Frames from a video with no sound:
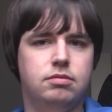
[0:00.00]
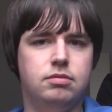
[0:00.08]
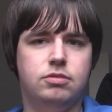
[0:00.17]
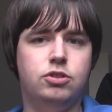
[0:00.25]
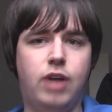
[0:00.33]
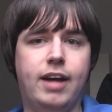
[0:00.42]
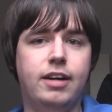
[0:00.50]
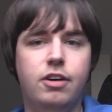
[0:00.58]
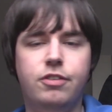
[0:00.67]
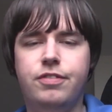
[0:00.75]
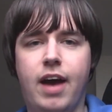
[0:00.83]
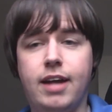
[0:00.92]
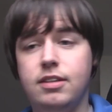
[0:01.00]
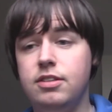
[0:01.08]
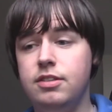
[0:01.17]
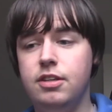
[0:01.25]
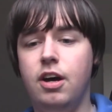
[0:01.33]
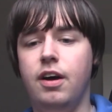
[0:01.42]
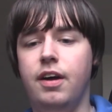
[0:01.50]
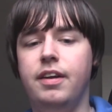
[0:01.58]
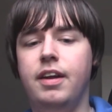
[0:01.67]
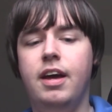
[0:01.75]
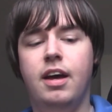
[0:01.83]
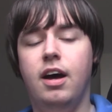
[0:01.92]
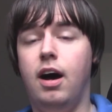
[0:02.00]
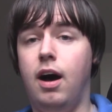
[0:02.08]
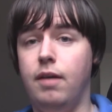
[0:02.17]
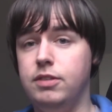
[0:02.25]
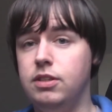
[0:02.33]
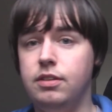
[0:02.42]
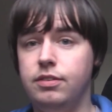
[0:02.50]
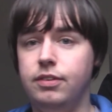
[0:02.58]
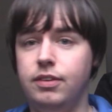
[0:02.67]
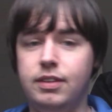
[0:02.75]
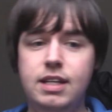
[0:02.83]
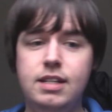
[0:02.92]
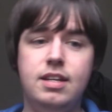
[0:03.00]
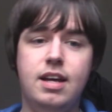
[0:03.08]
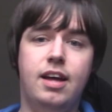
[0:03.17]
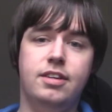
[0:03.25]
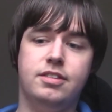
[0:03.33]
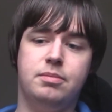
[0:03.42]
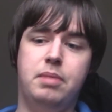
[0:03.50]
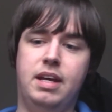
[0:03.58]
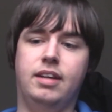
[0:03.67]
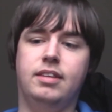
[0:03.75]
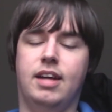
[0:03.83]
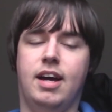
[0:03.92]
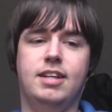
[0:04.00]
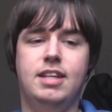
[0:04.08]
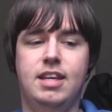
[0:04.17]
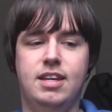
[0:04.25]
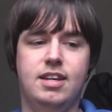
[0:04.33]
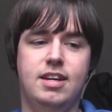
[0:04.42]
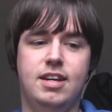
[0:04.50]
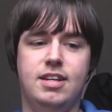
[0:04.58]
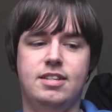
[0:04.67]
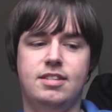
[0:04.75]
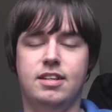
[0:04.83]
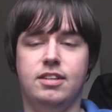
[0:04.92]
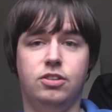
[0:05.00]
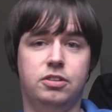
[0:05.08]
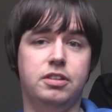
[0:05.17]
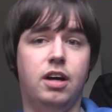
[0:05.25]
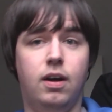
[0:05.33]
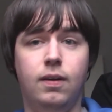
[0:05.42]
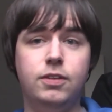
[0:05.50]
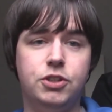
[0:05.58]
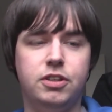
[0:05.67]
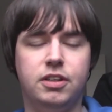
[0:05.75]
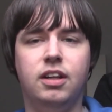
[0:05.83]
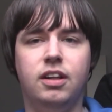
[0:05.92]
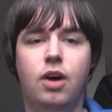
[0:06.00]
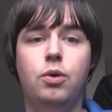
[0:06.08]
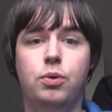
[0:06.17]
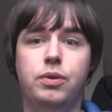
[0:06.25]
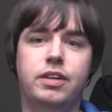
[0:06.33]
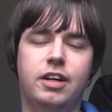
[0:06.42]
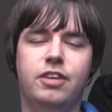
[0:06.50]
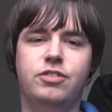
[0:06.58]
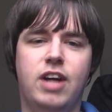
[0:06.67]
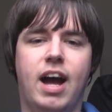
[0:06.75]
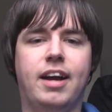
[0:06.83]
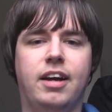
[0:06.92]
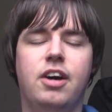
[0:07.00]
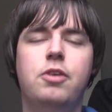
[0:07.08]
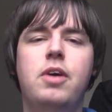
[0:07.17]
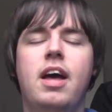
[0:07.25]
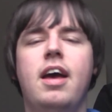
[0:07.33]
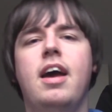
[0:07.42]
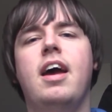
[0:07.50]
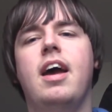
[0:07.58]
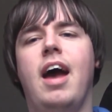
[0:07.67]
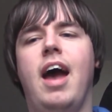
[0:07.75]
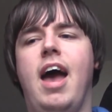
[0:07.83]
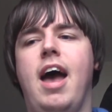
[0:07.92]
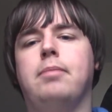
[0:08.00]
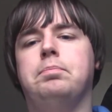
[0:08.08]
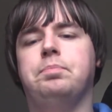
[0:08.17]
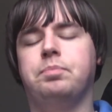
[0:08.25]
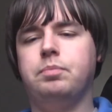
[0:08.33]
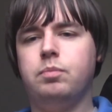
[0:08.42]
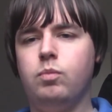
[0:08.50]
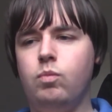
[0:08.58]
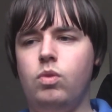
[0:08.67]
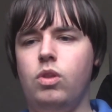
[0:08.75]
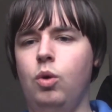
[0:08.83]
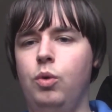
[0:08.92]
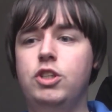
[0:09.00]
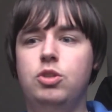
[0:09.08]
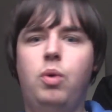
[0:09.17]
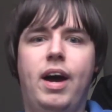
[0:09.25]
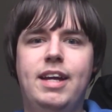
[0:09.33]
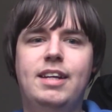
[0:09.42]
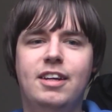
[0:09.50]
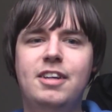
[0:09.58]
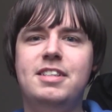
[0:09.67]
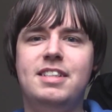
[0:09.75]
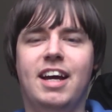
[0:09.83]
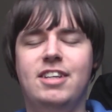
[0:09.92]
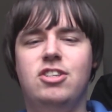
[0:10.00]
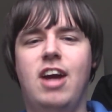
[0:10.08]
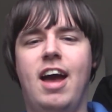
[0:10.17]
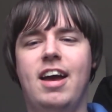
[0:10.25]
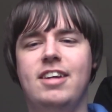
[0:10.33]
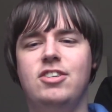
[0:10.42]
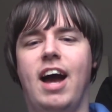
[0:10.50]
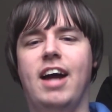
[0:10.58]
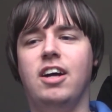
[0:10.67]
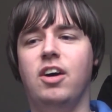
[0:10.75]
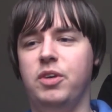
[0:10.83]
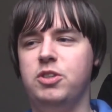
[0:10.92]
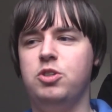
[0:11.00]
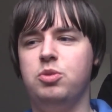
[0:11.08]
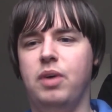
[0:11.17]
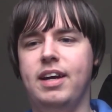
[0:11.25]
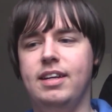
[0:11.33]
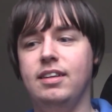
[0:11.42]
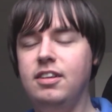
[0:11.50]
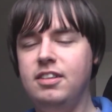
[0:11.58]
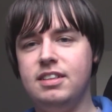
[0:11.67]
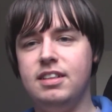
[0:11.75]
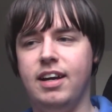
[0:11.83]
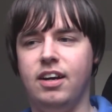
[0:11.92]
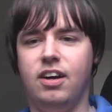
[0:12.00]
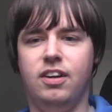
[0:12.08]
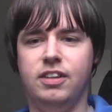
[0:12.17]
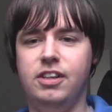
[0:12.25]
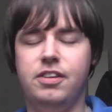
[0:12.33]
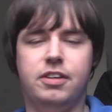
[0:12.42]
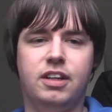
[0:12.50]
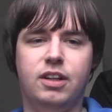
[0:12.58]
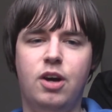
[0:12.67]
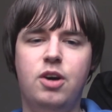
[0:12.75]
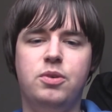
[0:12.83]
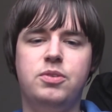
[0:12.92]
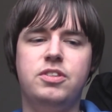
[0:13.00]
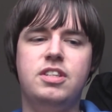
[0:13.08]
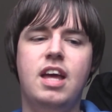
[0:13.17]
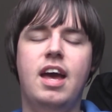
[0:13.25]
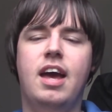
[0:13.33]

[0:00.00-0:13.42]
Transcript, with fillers: Jango Fett's son. Obviously the full details being that he is an unaltered clone of Jango, um, which is why he looks like J Jango, which is why he looks like all the other clones.